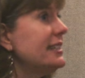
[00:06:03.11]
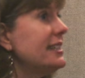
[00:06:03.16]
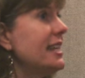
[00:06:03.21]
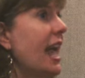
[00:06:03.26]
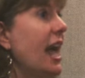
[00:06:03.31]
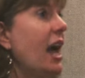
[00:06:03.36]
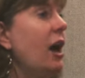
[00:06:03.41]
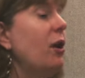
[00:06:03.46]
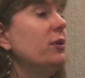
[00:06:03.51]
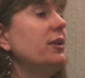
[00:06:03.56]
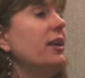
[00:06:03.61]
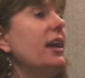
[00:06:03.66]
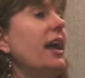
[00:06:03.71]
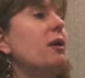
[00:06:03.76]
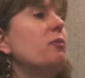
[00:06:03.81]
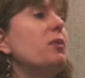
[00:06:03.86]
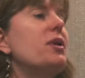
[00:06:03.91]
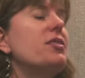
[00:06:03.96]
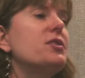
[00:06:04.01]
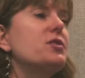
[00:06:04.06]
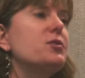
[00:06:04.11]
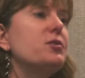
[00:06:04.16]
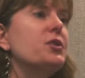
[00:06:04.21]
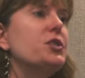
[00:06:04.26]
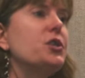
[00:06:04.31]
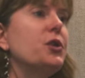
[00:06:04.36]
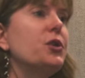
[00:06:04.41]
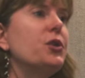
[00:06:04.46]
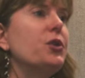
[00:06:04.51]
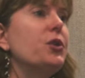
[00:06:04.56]
in town, and with his
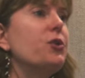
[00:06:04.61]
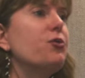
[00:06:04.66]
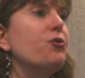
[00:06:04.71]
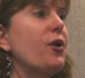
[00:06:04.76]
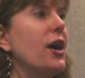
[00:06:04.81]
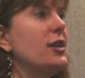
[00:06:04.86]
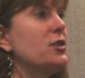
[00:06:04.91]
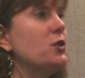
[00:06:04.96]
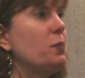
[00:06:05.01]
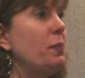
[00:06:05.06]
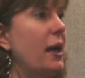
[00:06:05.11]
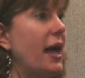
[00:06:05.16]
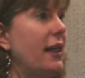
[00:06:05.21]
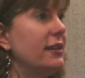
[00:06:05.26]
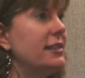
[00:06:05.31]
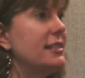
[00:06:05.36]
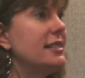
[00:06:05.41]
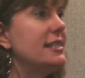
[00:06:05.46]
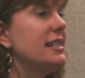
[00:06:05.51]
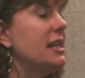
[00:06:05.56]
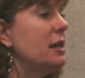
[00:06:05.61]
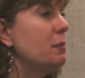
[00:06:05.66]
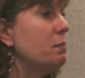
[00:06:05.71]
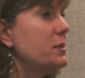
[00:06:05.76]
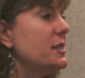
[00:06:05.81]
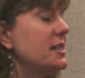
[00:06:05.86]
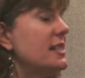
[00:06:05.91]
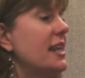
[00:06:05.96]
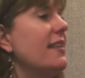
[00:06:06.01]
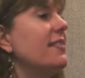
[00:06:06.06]
return, the fragile balance
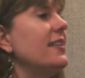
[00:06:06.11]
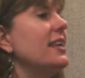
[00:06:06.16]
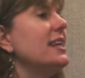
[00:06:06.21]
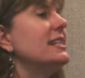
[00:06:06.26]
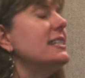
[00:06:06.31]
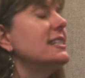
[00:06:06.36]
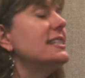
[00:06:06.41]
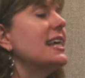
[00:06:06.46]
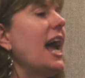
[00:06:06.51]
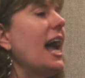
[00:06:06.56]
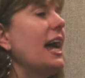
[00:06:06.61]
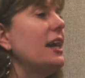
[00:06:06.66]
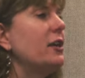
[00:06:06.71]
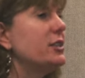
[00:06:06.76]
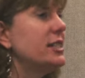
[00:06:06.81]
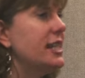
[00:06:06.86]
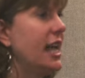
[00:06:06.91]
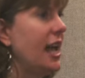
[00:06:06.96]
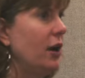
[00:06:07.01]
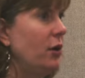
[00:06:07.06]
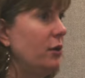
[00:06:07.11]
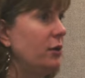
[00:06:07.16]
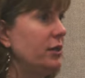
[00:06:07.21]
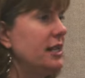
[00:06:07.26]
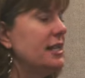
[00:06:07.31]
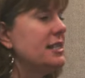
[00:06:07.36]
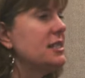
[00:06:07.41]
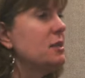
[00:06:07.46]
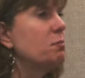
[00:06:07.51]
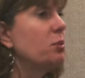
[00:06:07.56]
tips, and the entire town
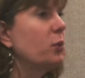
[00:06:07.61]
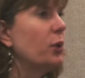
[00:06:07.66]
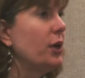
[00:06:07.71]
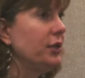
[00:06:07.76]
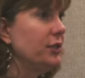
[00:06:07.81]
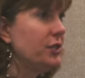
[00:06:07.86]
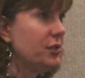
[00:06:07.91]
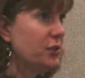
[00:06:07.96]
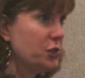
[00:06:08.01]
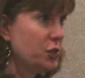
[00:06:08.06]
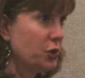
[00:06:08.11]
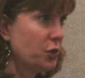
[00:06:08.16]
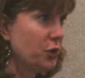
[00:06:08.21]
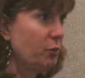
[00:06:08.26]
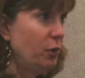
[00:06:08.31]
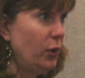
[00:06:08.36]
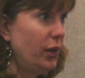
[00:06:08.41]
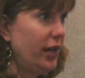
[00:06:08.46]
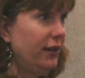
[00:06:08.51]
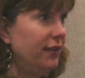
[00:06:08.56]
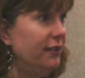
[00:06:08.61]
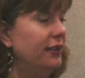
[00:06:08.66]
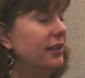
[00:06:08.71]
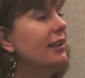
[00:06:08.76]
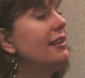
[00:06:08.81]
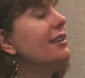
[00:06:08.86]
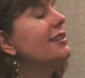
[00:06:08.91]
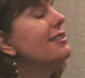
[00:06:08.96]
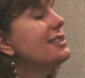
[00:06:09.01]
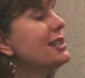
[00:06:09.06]
is embroiled in the turmoil.
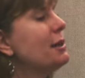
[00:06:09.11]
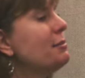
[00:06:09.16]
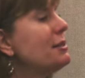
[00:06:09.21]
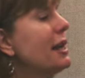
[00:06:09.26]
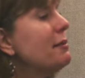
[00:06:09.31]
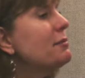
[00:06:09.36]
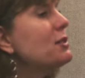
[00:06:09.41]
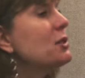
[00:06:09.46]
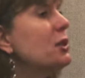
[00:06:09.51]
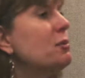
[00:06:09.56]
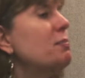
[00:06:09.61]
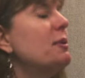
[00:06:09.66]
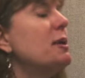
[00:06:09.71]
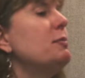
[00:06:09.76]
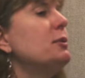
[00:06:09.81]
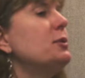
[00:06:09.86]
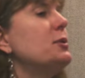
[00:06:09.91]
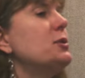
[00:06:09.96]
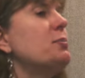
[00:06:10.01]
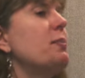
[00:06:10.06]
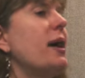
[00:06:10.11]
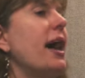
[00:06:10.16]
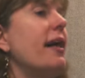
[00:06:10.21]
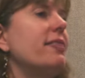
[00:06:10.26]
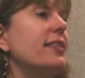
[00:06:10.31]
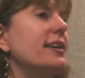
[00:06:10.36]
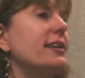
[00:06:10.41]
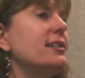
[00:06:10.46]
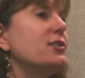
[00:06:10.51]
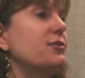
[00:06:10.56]
Sometimes good people do
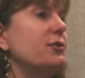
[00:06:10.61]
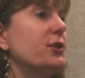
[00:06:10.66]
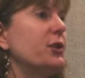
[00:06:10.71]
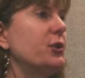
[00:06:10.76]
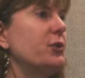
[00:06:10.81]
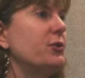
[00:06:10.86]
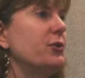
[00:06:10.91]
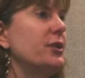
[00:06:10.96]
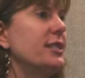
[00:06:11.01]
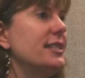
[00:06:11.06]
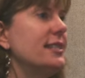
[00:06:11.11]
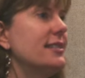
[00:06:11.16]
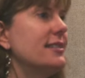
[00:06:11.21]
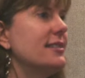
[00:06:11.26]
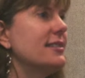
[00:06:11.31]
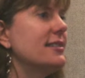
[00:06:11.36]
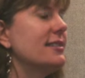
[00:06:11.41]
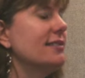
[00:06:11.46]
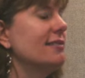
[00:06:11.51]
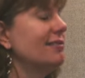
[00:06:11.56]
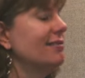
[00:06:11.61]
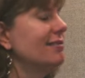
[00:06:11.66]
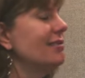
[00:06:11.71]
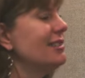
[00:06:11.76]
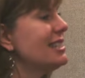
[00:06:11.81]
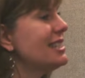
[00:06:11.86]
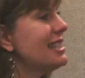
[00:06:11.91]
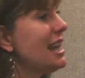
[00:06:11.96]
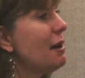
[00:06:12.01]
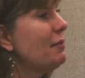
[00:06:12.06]
bad things for good reasons.
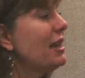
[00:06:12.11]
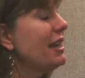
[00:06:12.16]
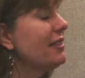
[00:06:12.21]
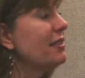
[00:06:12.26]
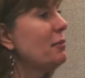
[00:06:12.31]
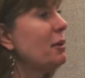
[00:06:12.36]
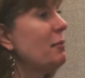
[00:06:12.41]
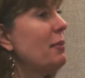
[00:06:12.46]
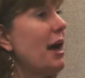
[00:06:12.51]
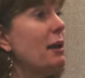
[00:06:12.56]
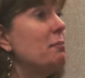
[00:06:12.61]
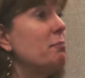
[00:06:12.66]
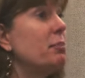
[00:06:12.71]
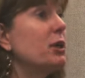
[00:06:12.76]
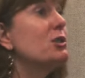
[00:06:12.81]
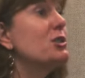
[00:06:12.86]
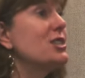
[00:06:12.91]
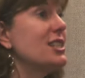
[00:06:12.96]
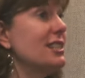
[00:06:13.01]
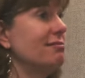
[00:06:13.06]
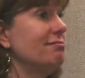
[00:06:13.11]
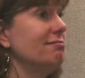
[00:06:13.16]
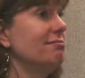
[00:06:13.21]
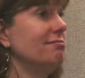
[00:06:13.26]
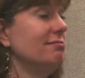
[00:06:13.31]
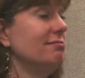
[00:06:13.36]
Does that make them a bad person?